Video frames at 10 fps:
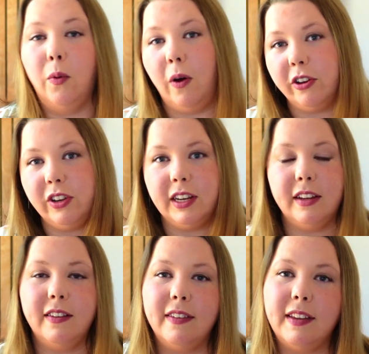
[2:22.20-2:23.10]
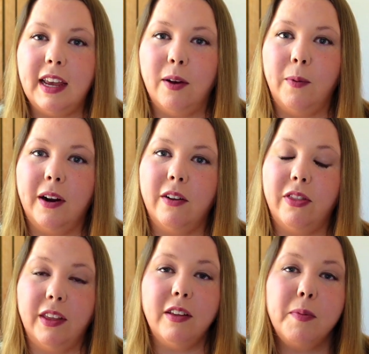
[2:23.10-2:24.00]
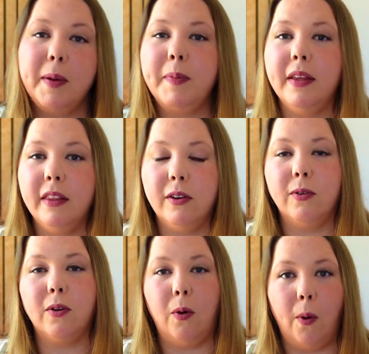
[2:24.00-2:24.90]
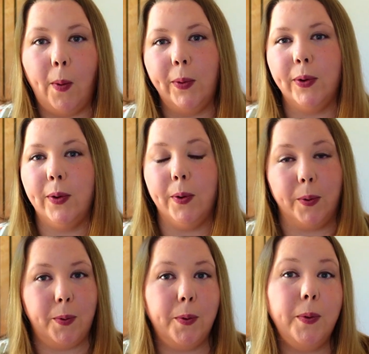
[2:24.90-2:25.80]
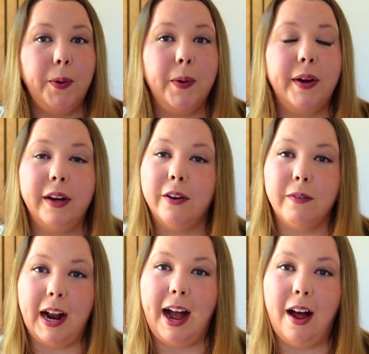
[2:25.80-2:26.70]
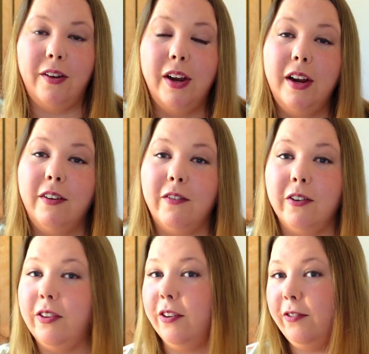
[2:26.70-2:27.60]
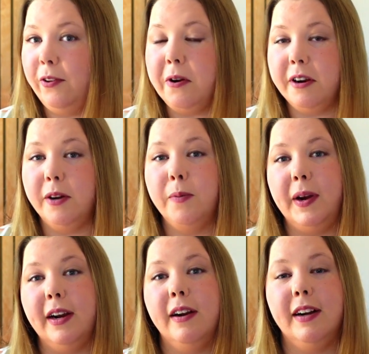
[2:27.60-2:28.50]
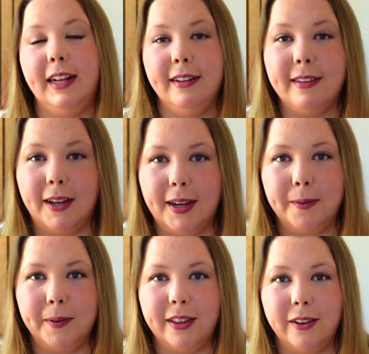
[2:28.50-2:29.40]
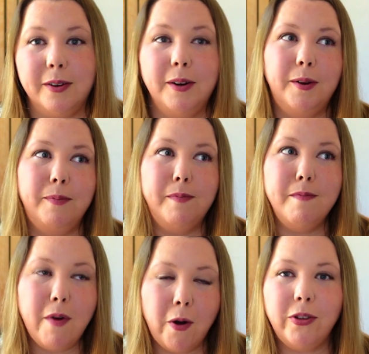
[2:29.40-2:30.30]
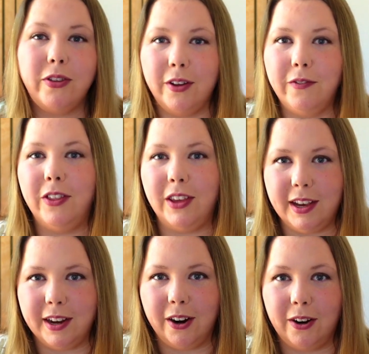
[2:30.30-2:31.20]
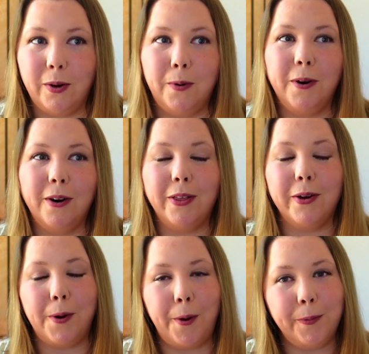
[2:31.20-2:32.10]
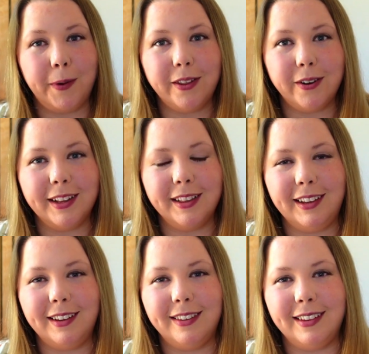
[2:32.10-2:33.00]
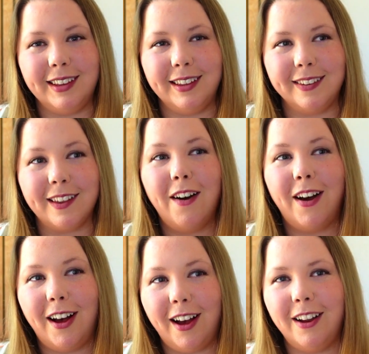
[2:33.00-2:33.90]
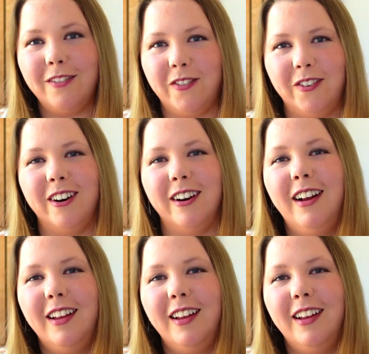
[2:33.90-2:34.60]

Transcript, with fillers: Washington State, where things might be a little colder or cooler year round, versus Florida where it's hot weather most of the year, or the cold weather at least is hot for